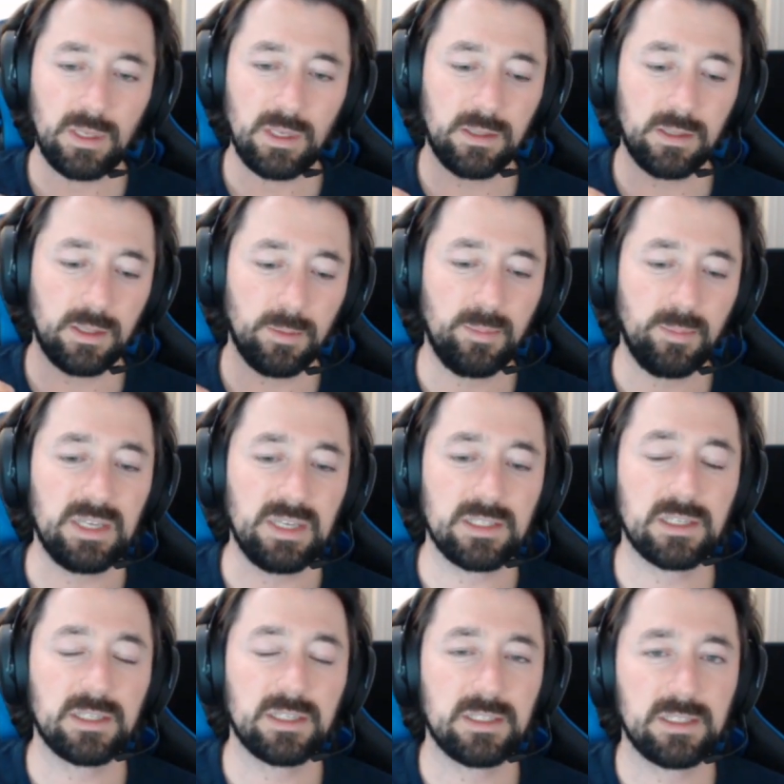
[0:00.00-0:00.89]
the
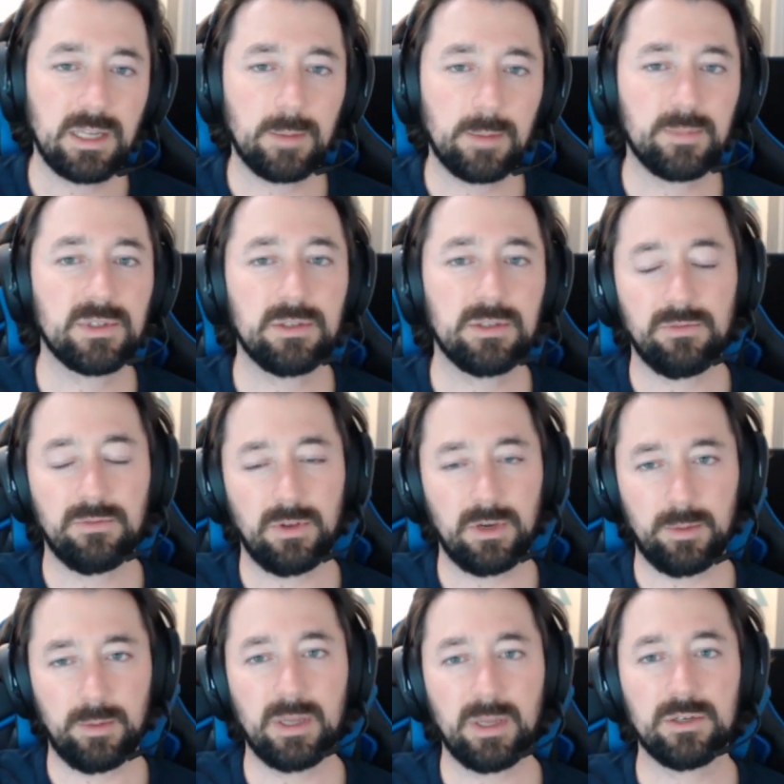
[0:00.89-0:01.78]
basic steps of
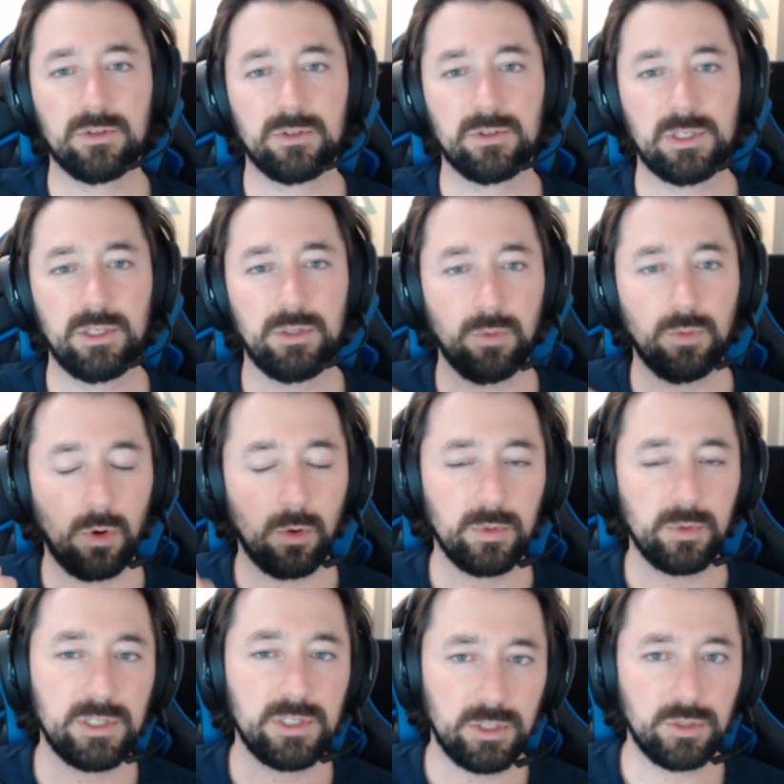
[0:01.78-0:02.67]
fundamentals that you
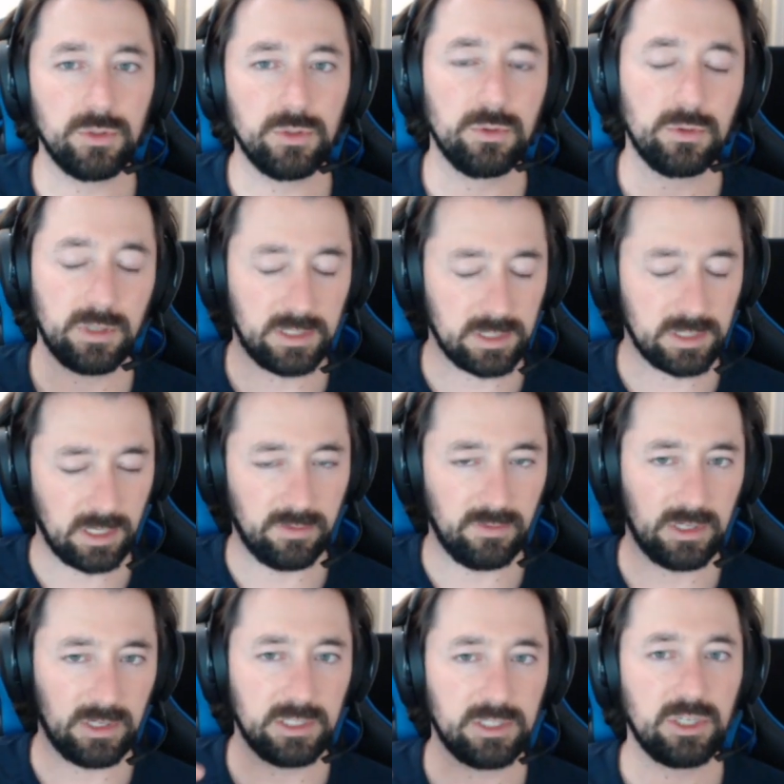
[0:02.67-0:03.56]
always do as kind
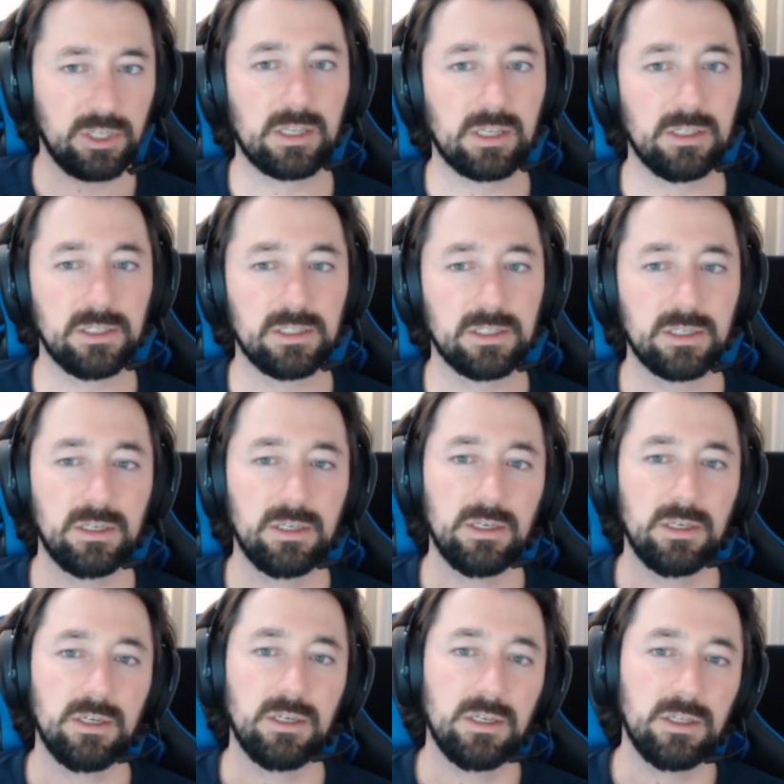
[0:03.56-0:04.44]
of like a checklist
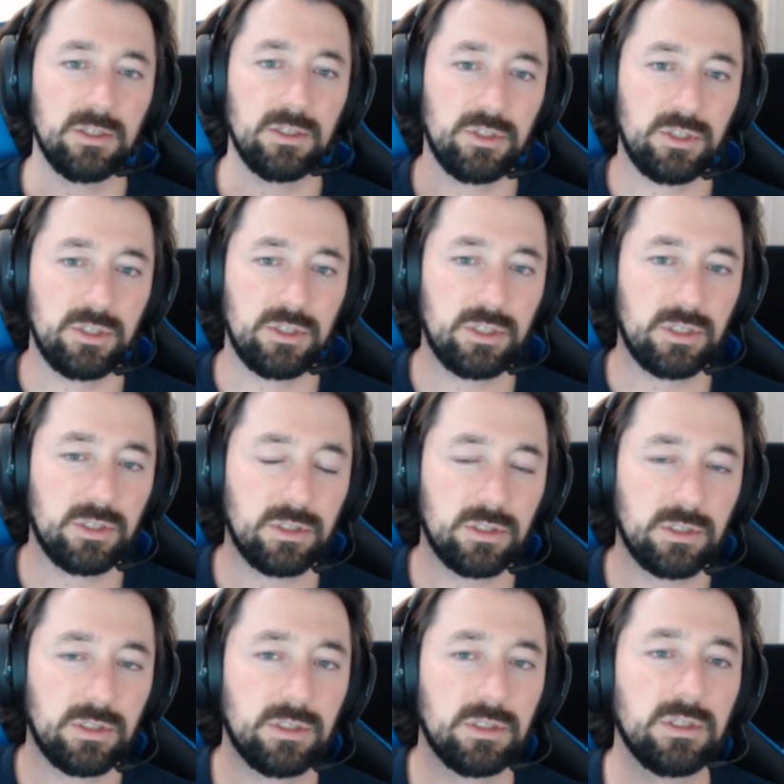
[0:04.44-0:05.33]

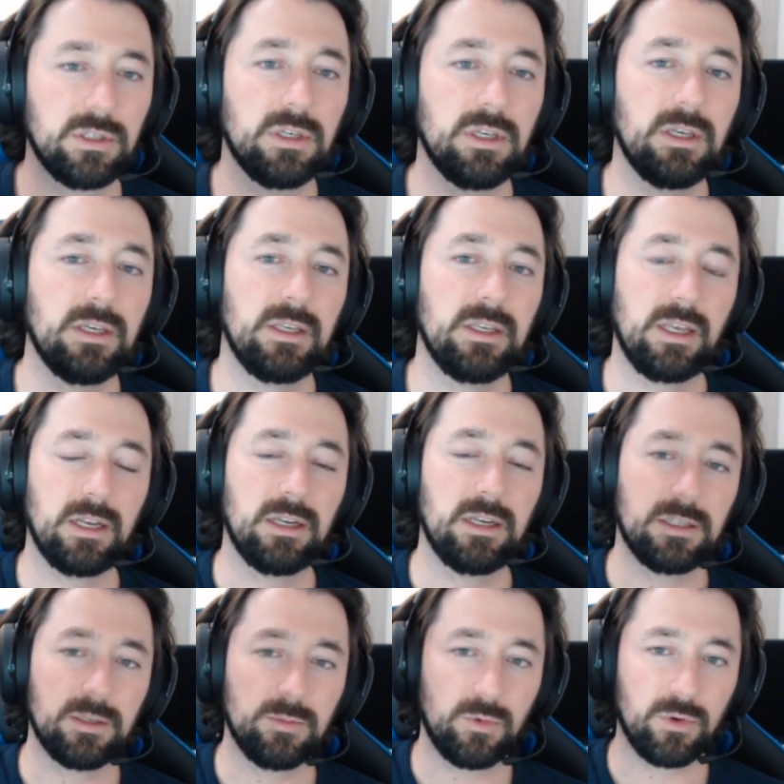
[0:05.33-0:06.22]
to get
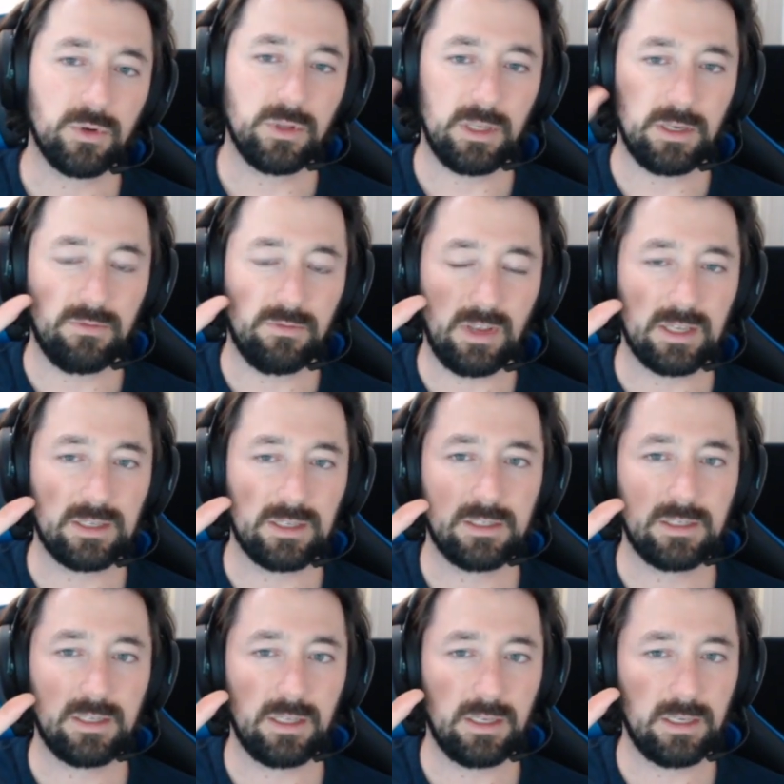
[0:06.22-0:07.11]
into more of the
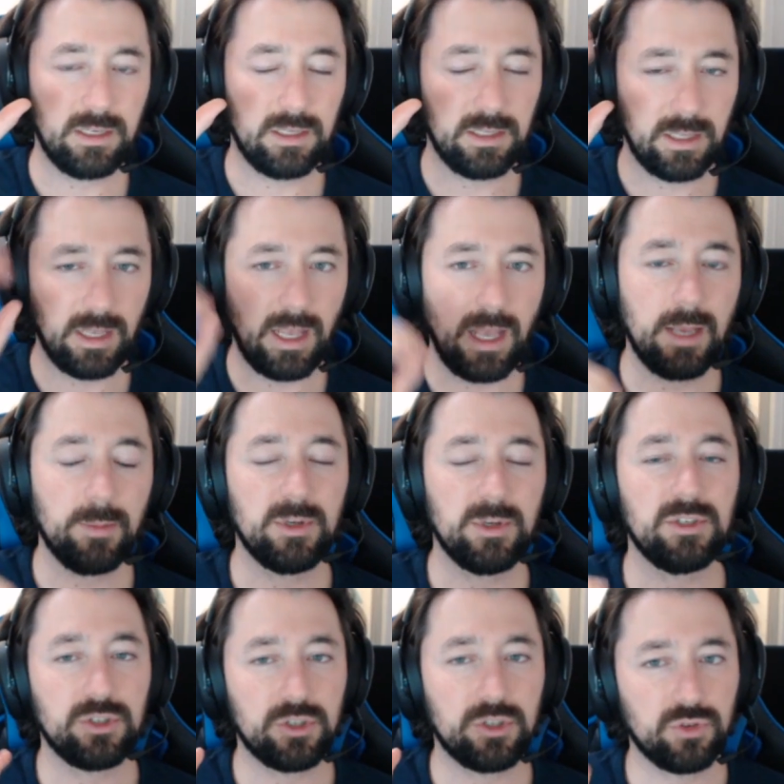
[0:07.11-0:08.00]
advanced thinking of the game,
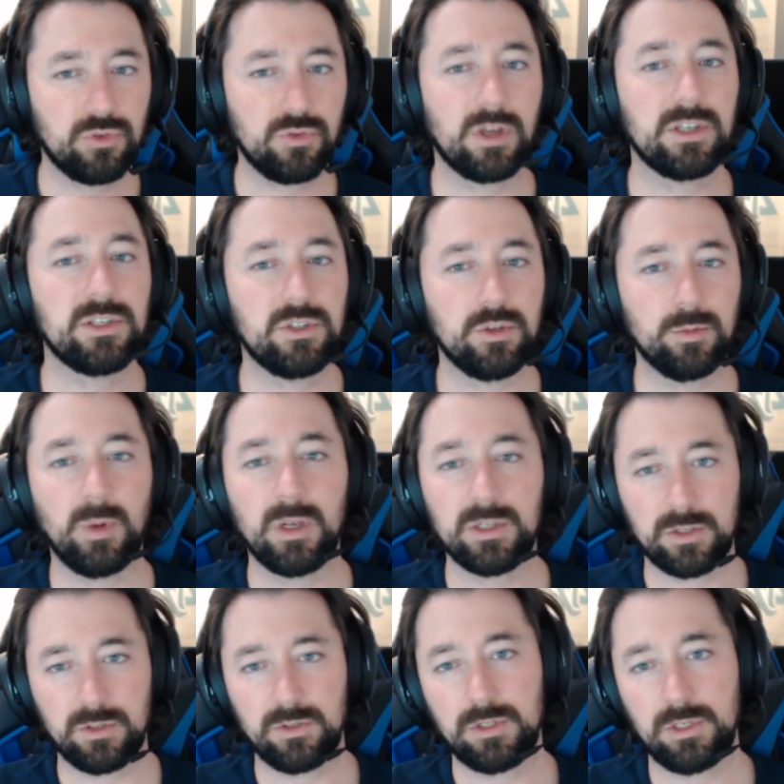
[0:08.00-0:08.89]
and just trust your
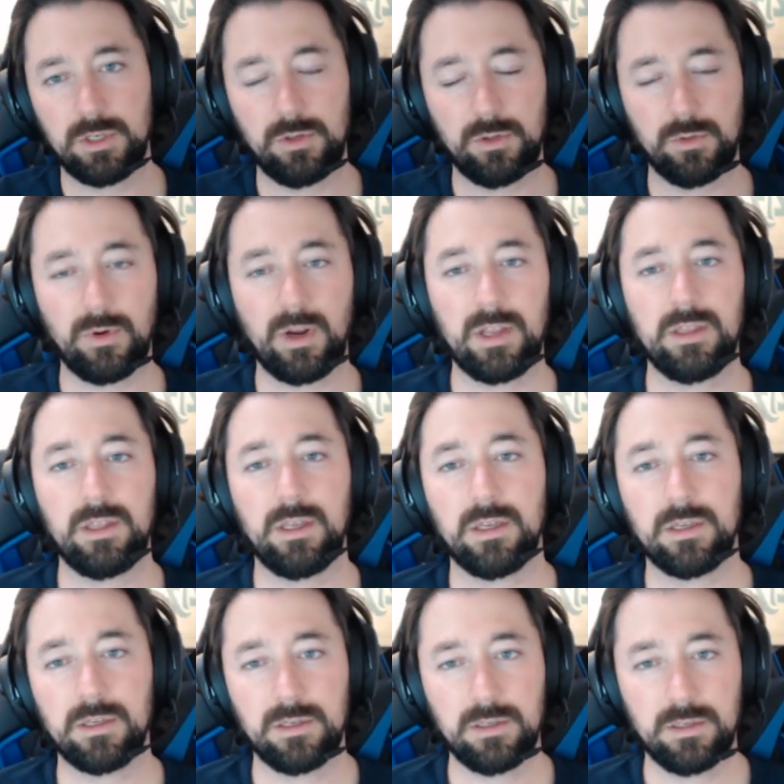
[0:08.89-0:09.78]
muscles to do the right
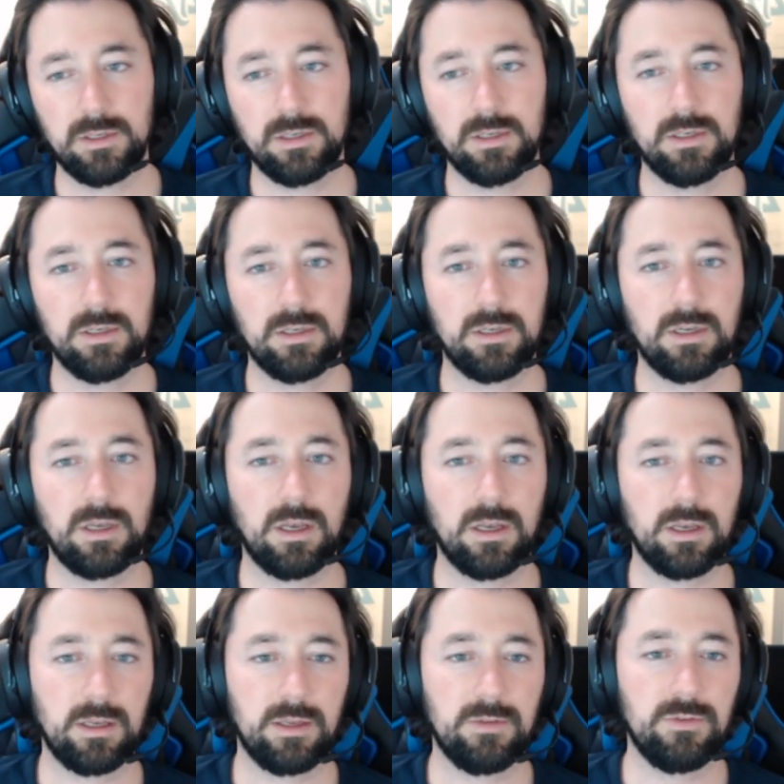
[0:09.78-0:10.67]
thing
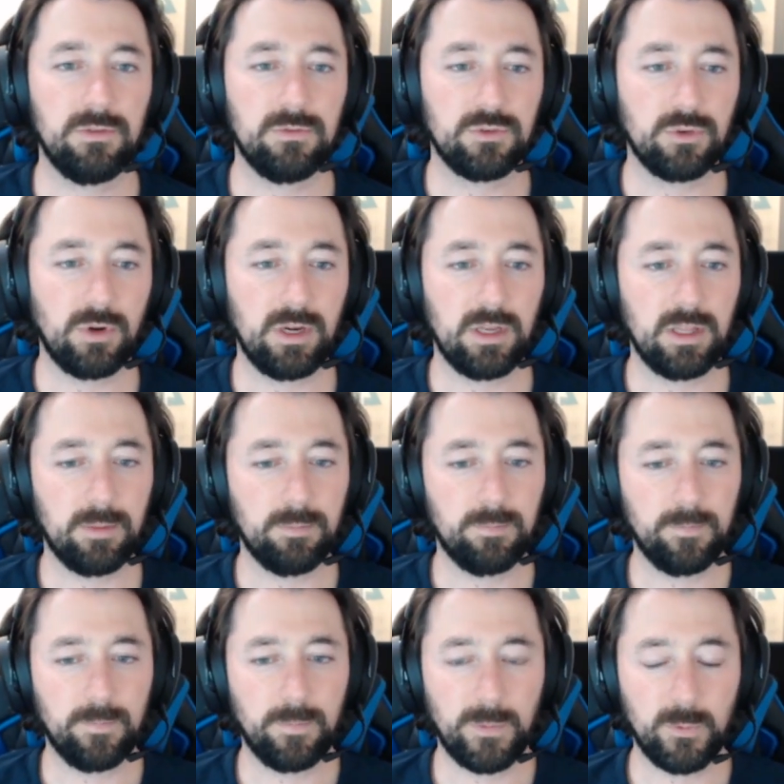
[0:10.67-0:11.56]
if you've trained them
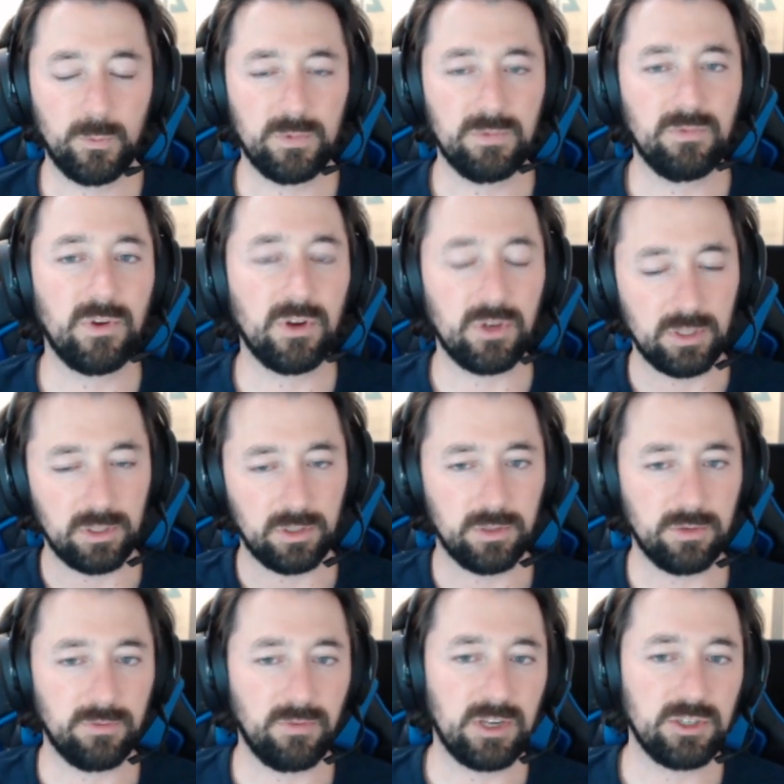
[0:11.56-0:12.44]
with very little
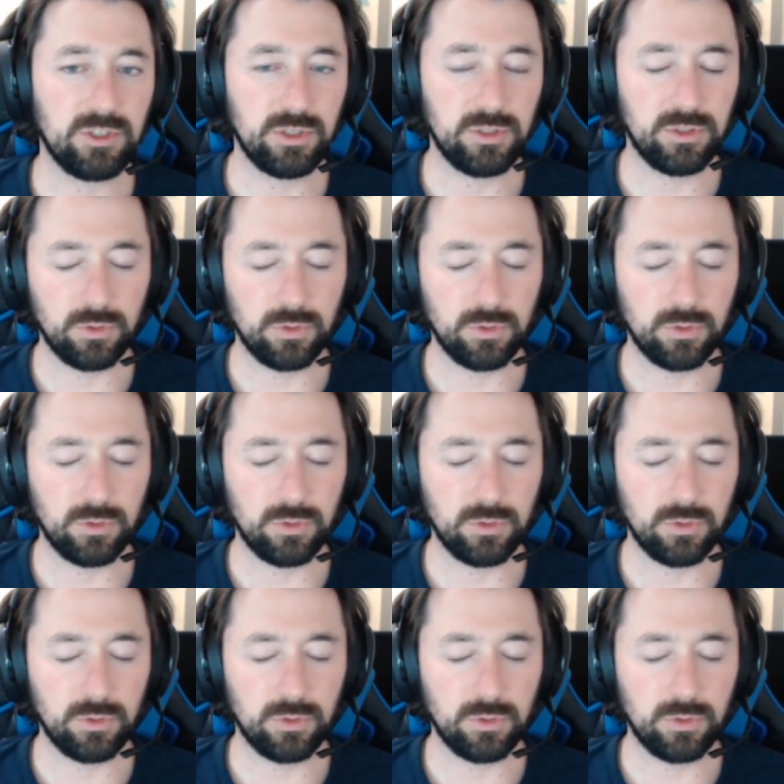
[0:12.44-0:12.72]
intervention.